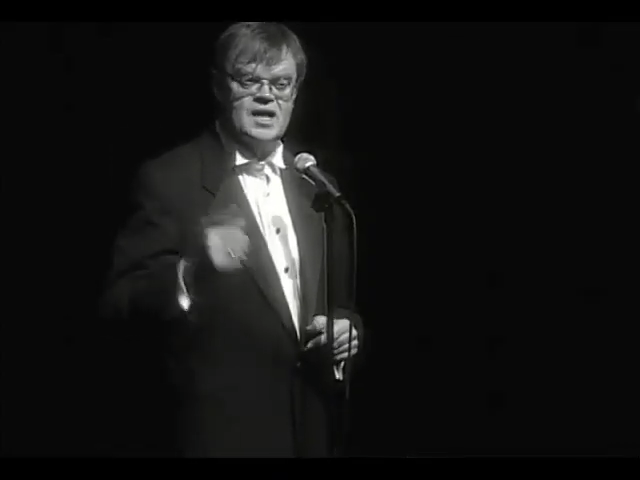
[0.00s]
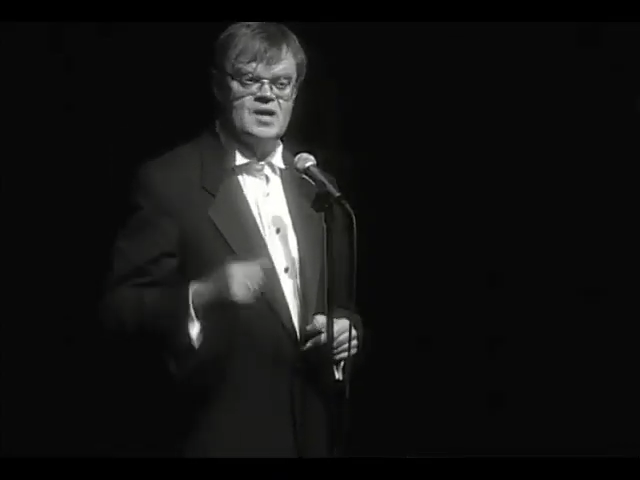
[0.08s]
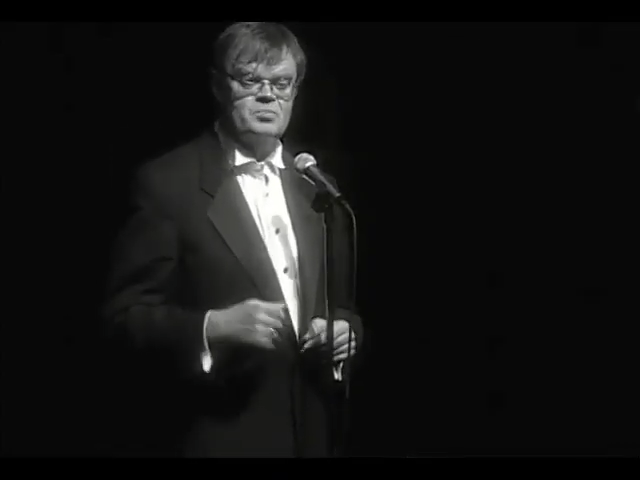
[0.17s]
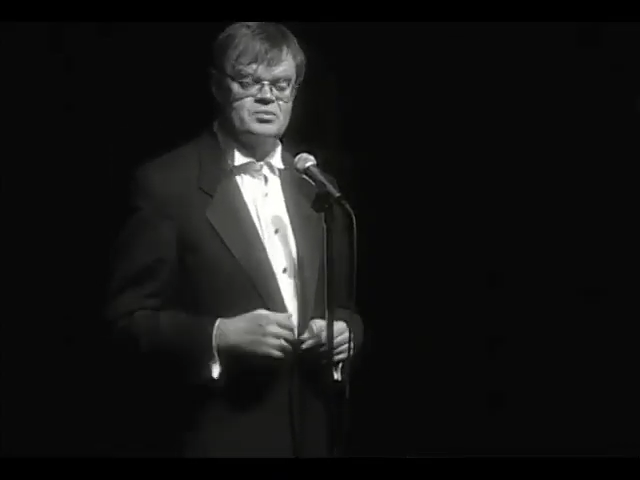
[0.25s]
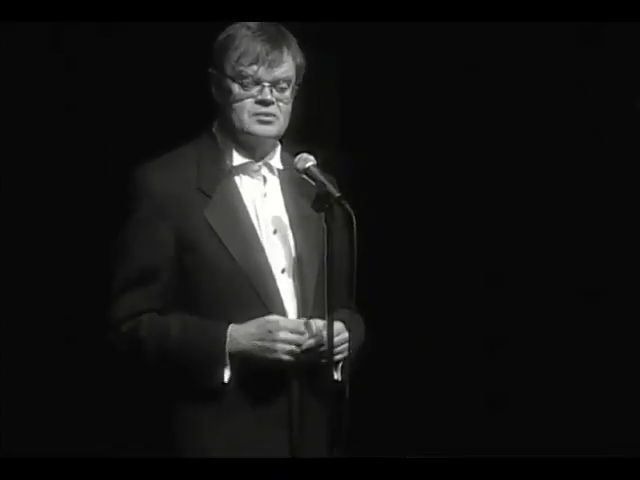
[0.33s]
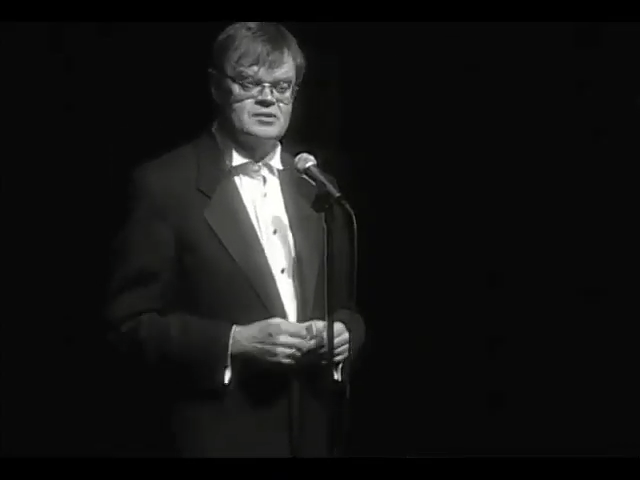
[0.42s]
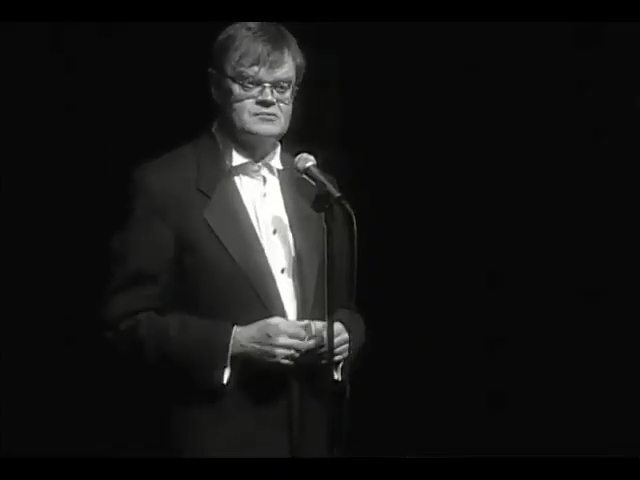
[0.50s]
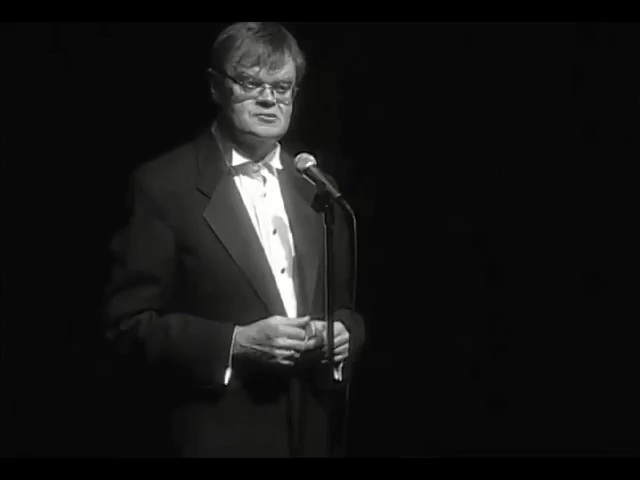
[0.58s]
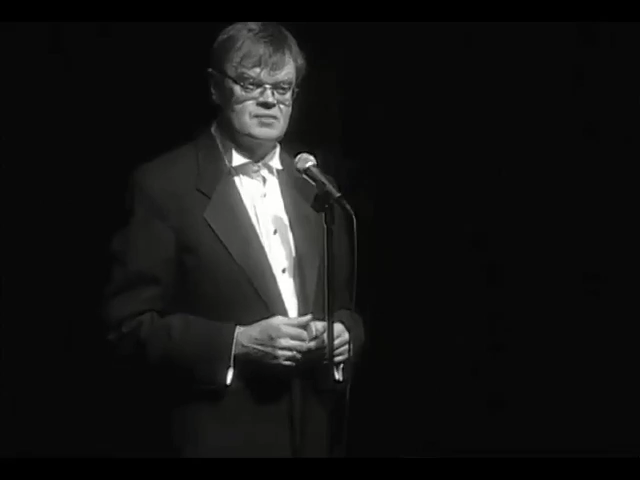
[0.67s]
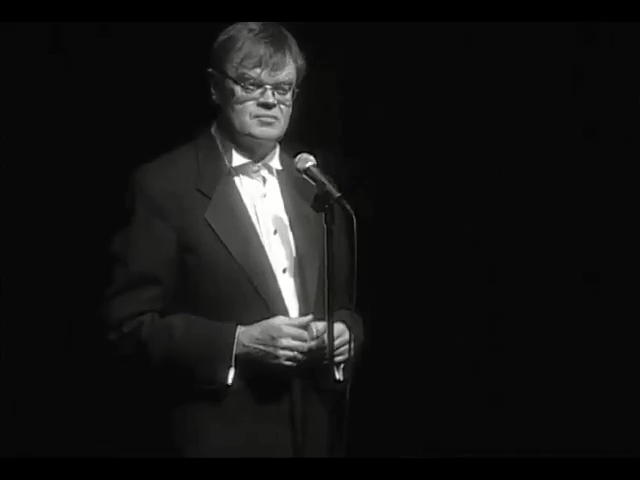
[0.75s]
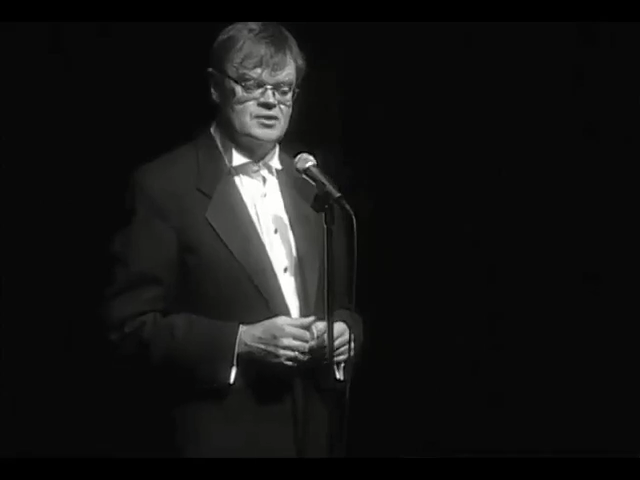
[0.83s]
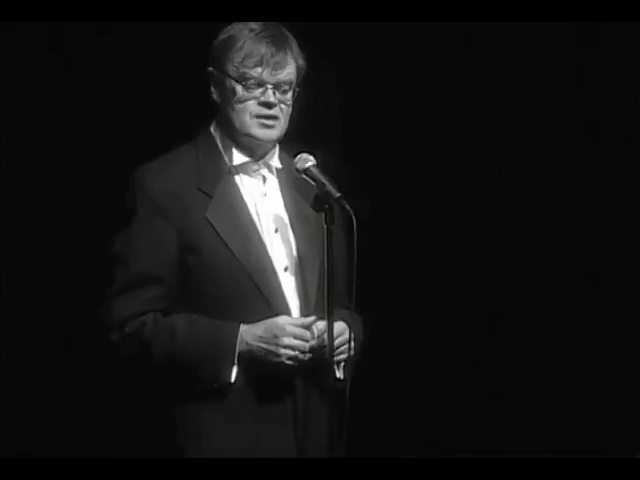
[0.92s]
April and
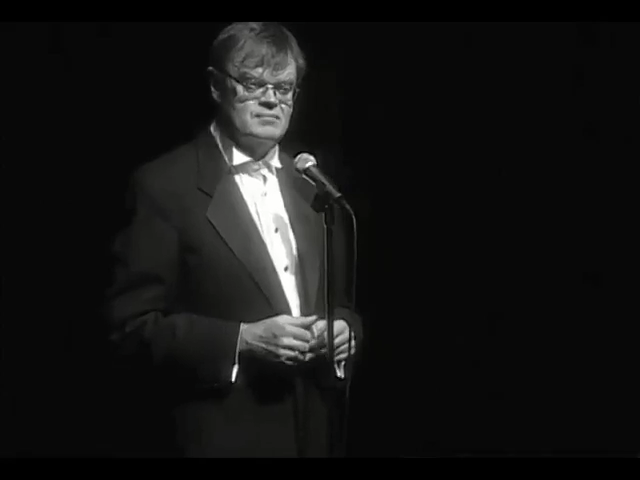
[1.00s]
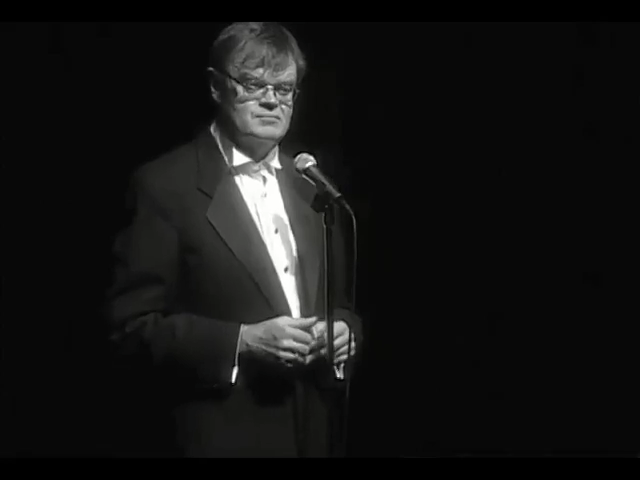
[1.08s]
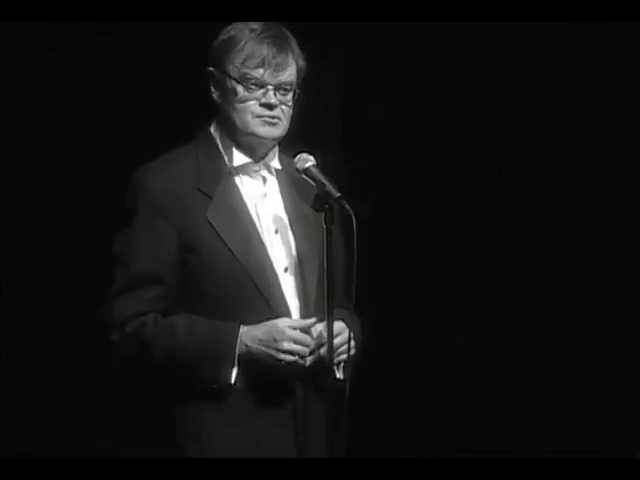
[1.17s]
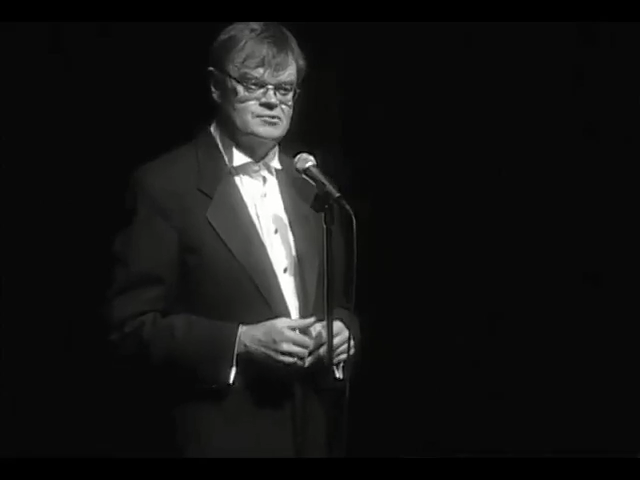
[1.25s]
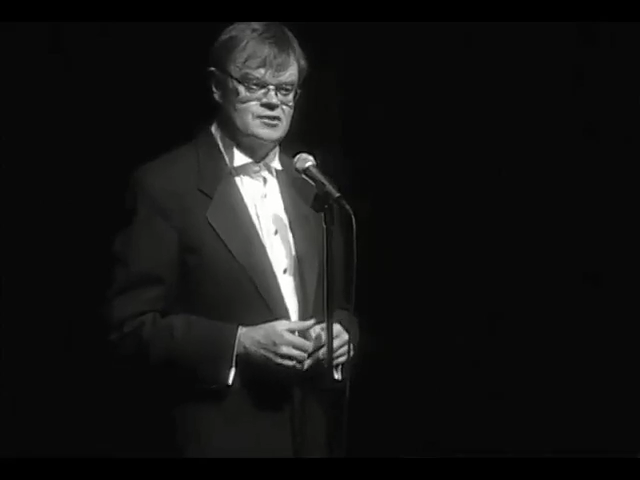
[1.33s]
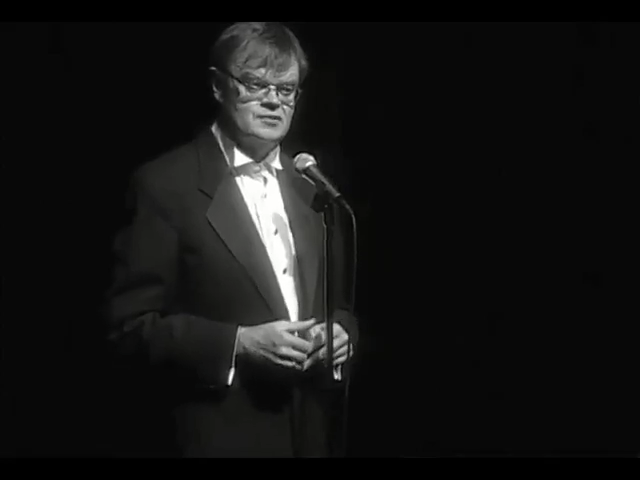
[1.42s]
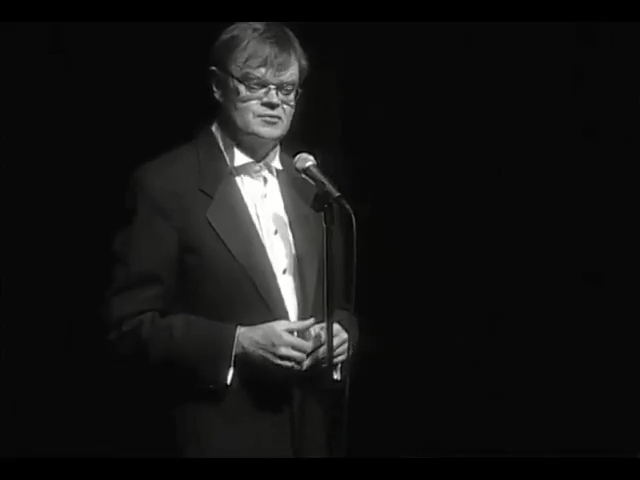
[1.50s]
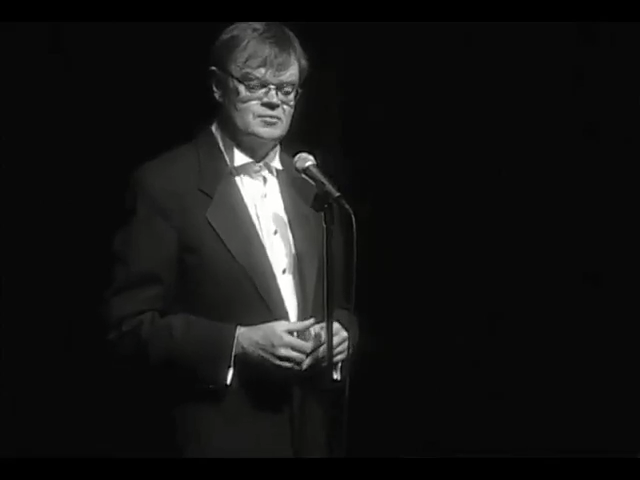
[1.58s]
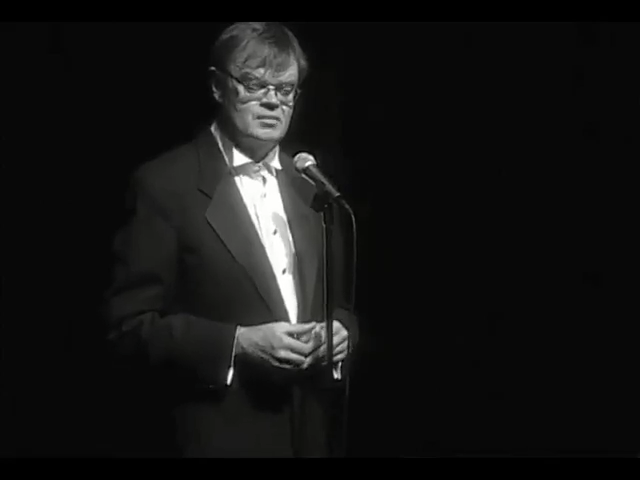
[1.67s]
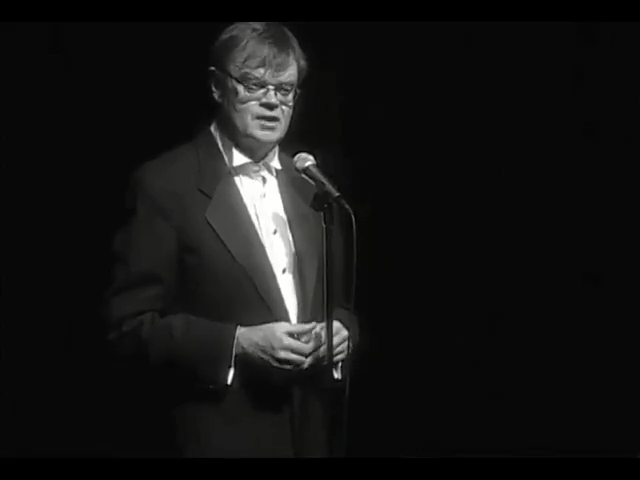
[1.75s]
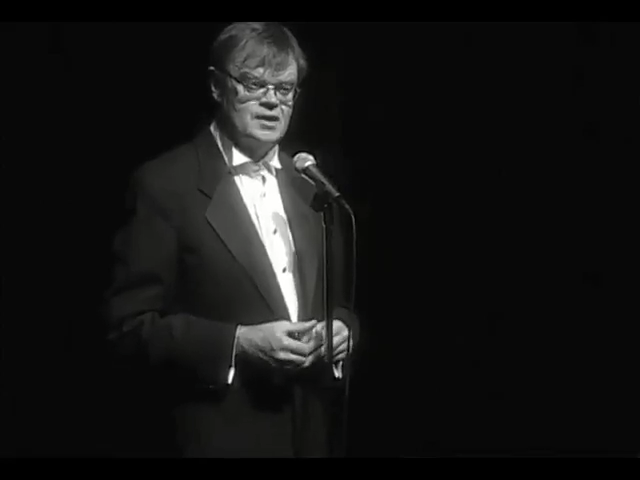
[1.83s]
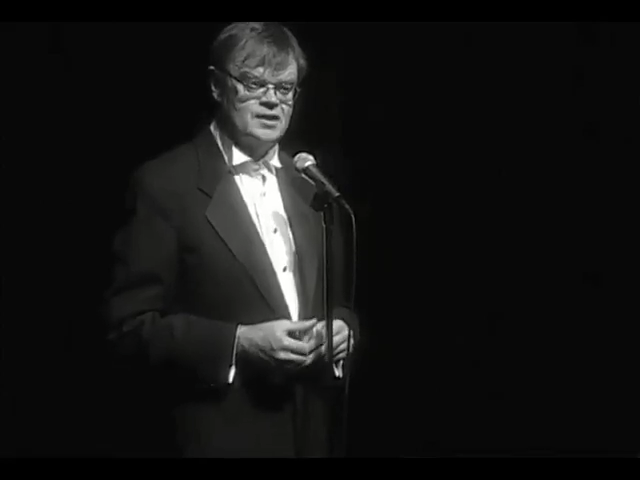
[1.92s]
sometimes into
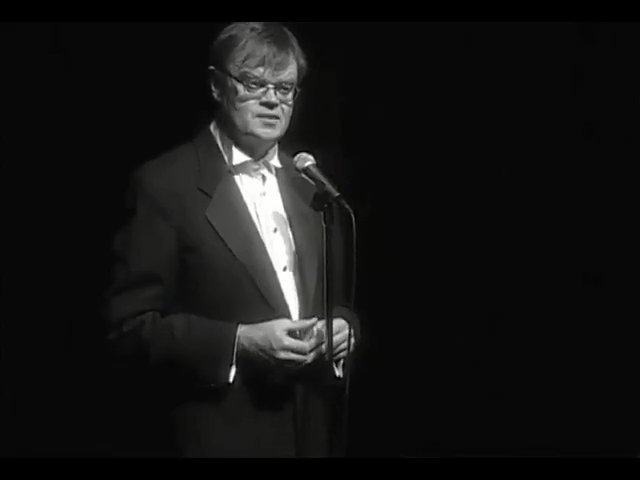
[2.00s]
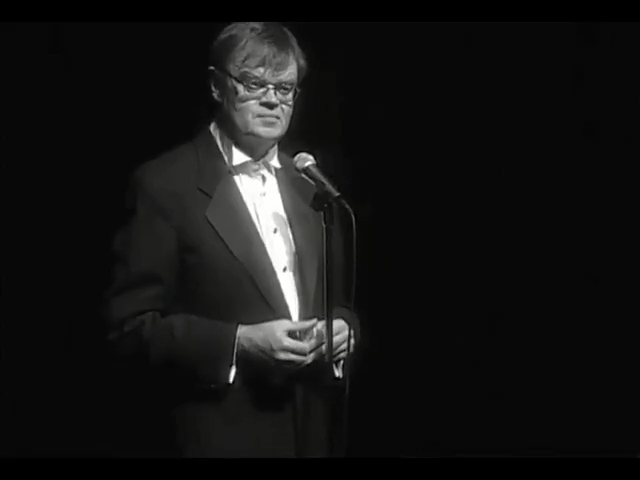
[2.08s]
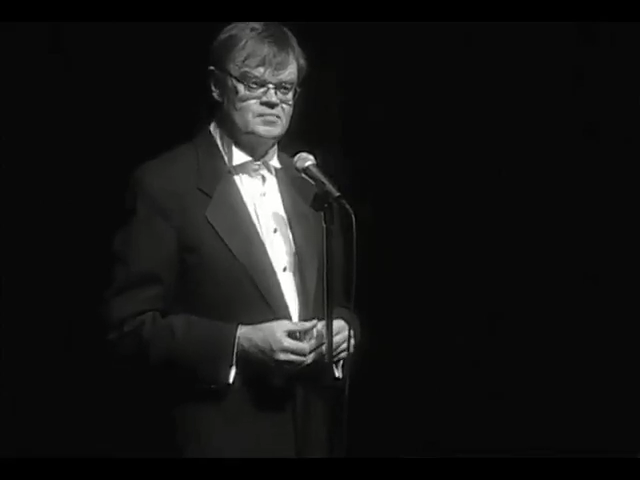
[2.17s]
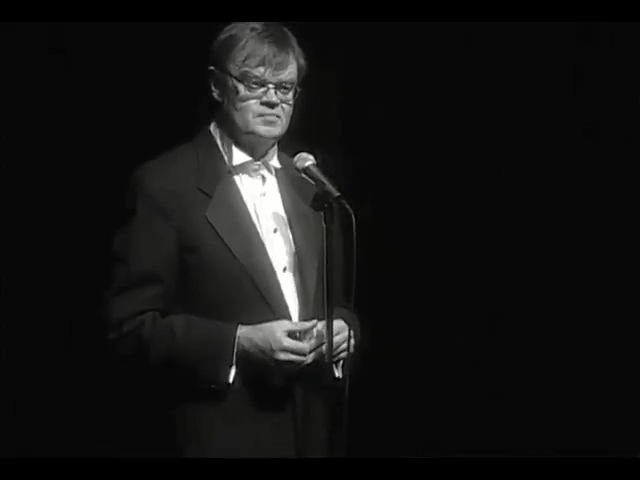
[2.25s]
May.